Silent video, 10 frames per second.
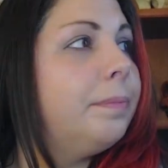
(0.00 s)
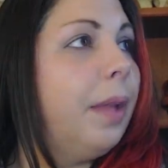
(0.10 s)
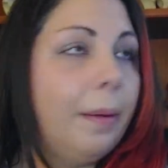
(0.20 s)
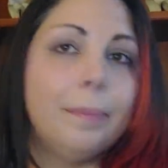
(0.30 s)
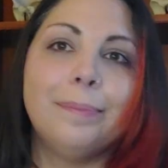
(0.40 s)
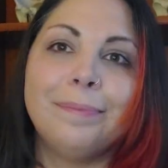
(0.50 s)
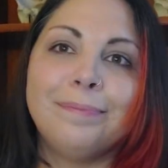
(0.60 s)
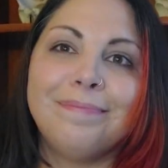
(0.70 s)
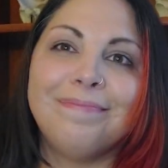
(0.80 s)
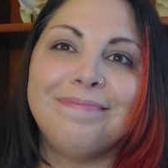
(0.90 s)
it.
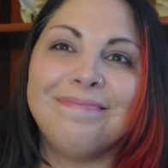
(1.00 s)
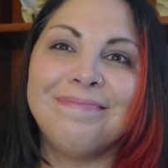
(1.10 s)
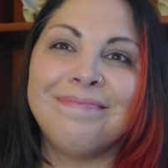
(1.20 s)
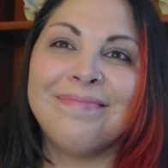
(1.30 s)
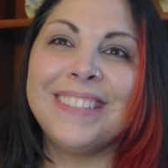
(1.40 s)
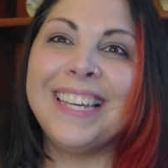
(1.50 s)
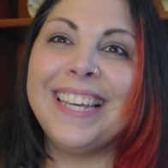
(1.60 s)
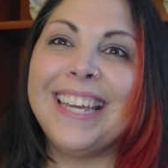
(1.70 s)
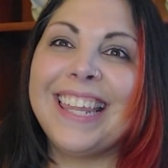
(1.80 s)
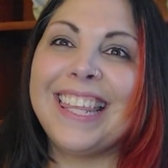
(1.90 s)
Yeah.
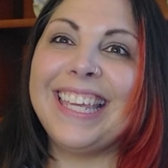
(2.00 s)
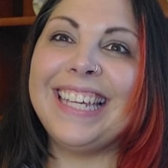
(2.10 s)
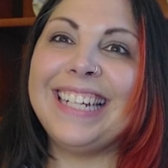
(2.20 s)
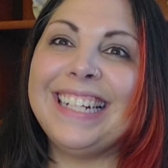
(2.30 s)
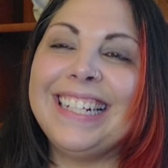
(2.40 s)
The